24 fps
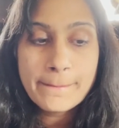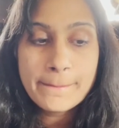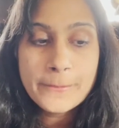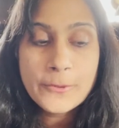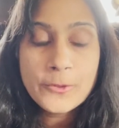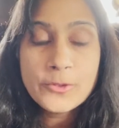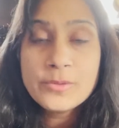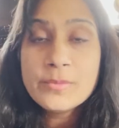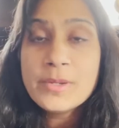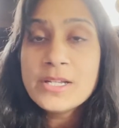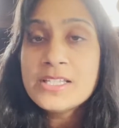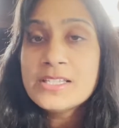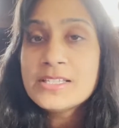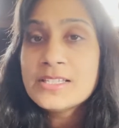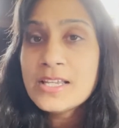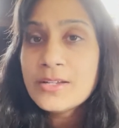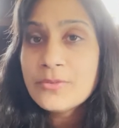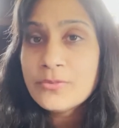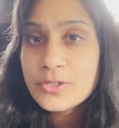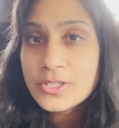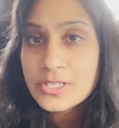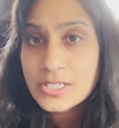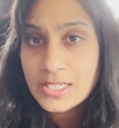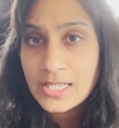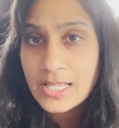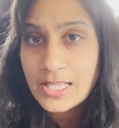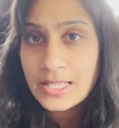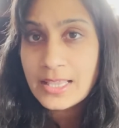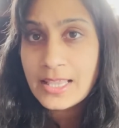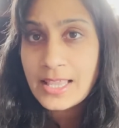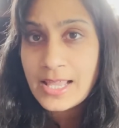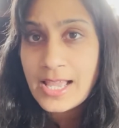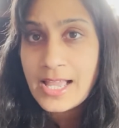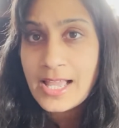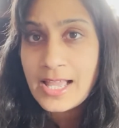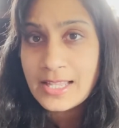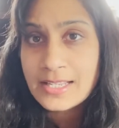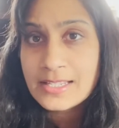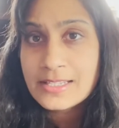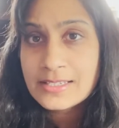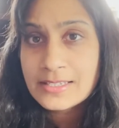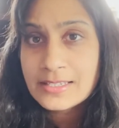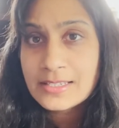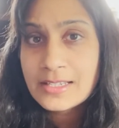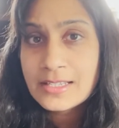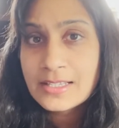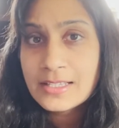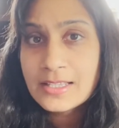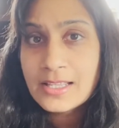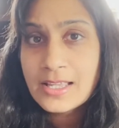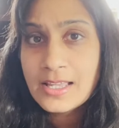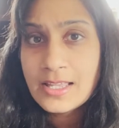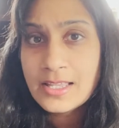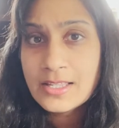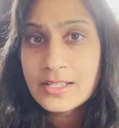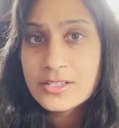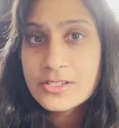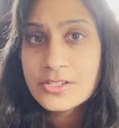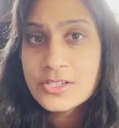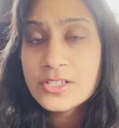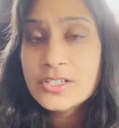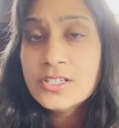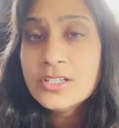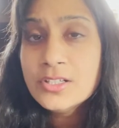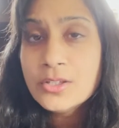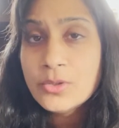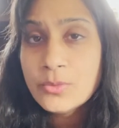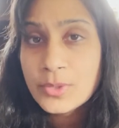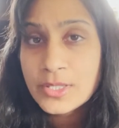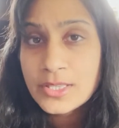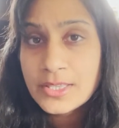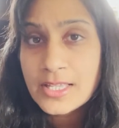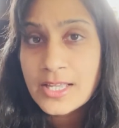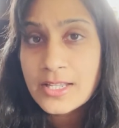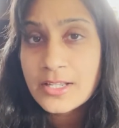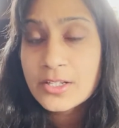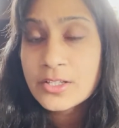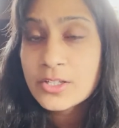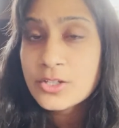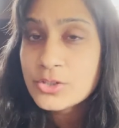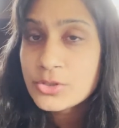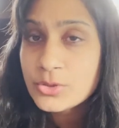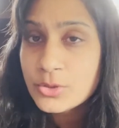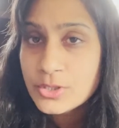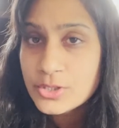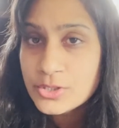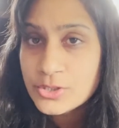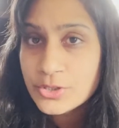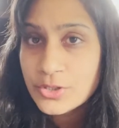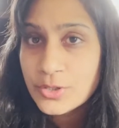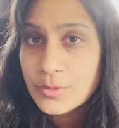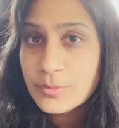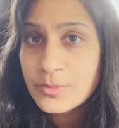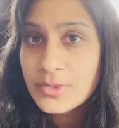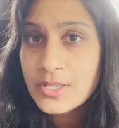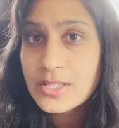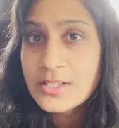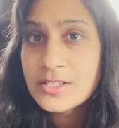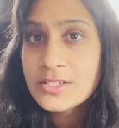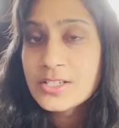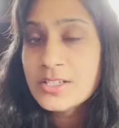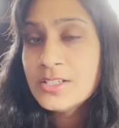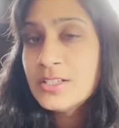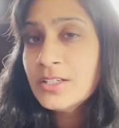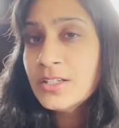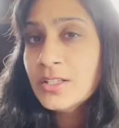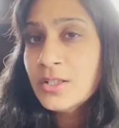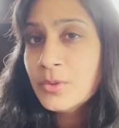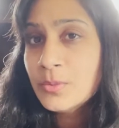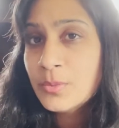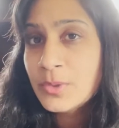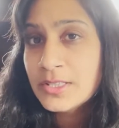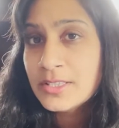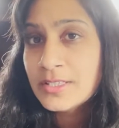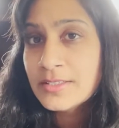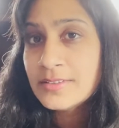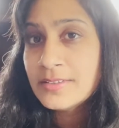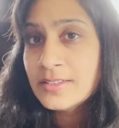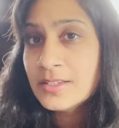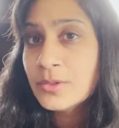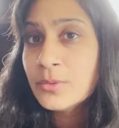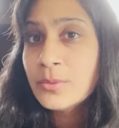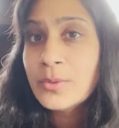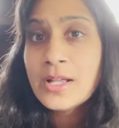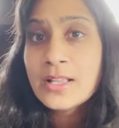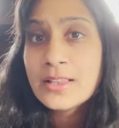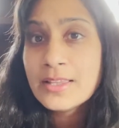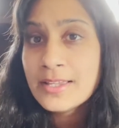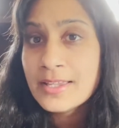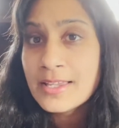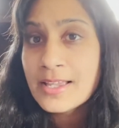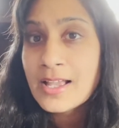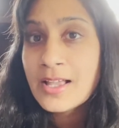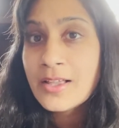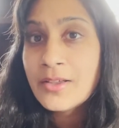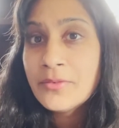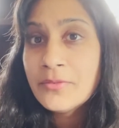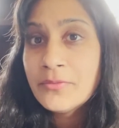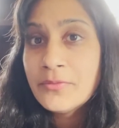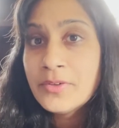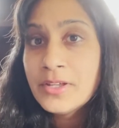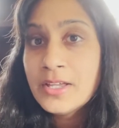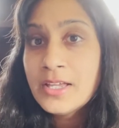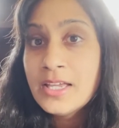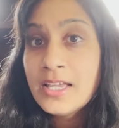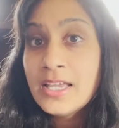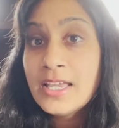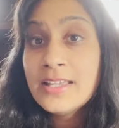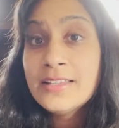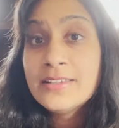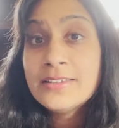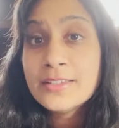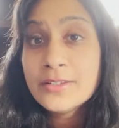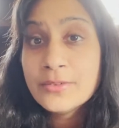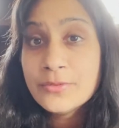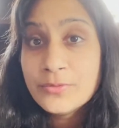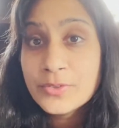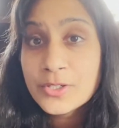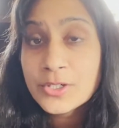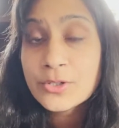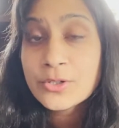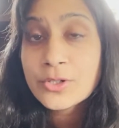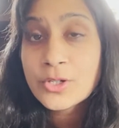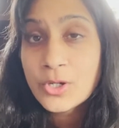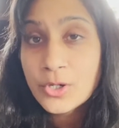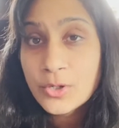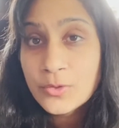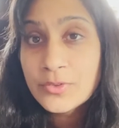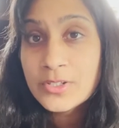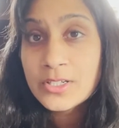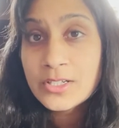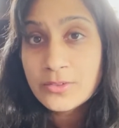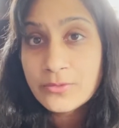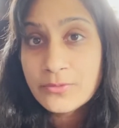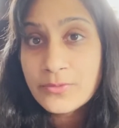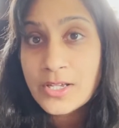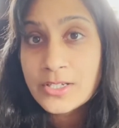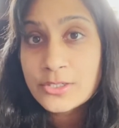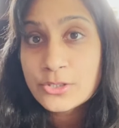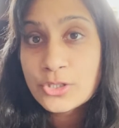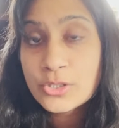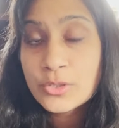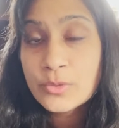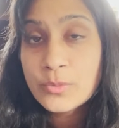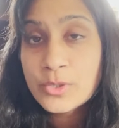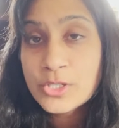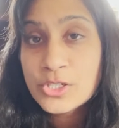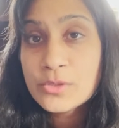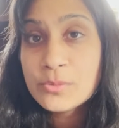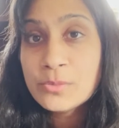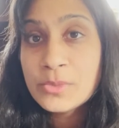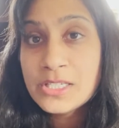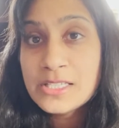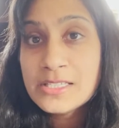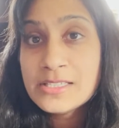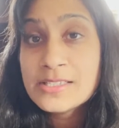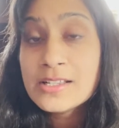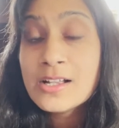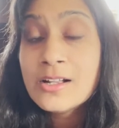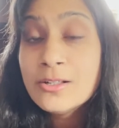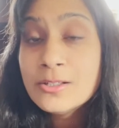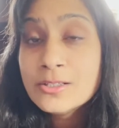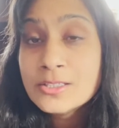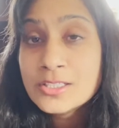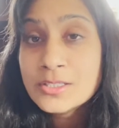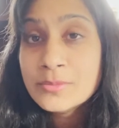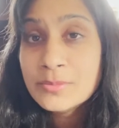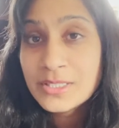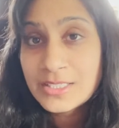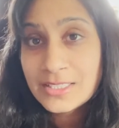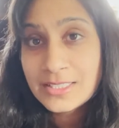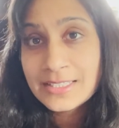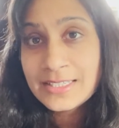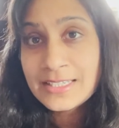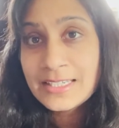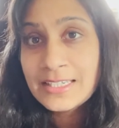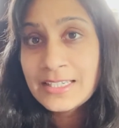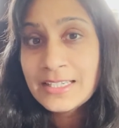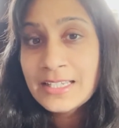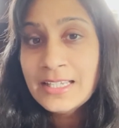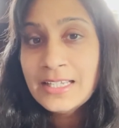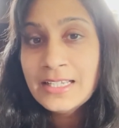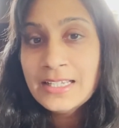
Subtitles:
it's much safer to get that and to deal with that in the short term than to deal with the sequelae of a severe COVID infection, which means ultimately